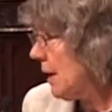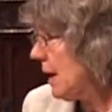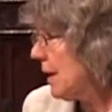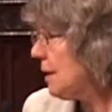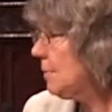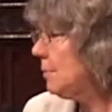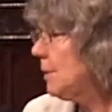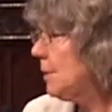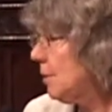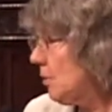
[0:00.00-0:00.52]
I
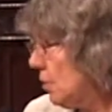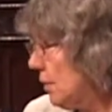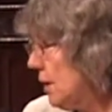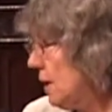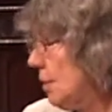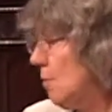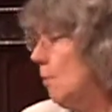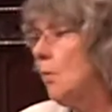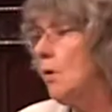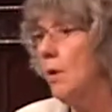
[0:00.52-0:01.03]
could be
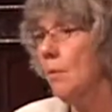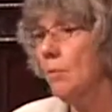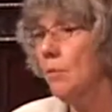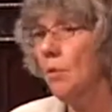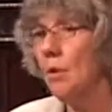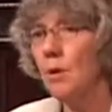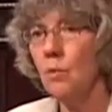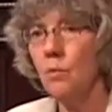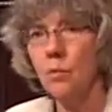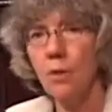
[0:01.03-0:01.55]
doing more
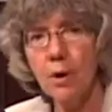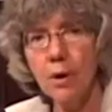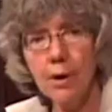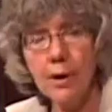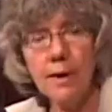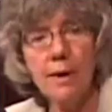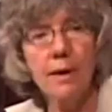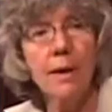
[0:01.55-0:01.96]
important work,